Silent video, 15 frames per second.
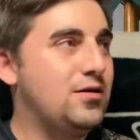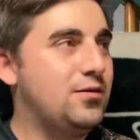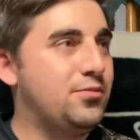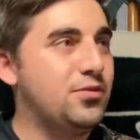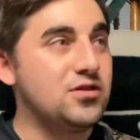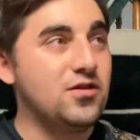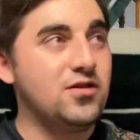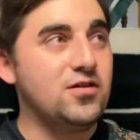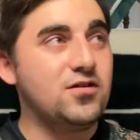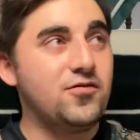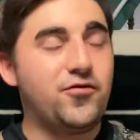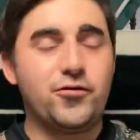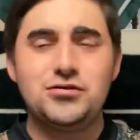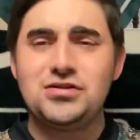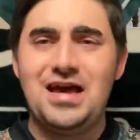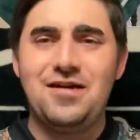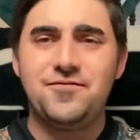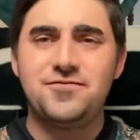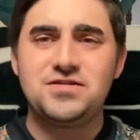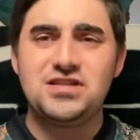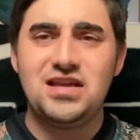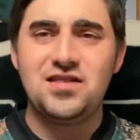But the first
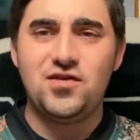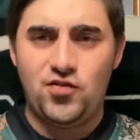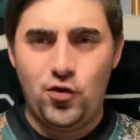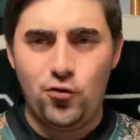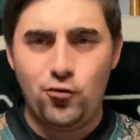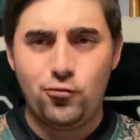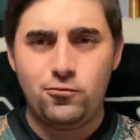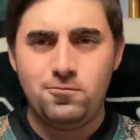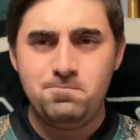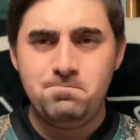half set the tone.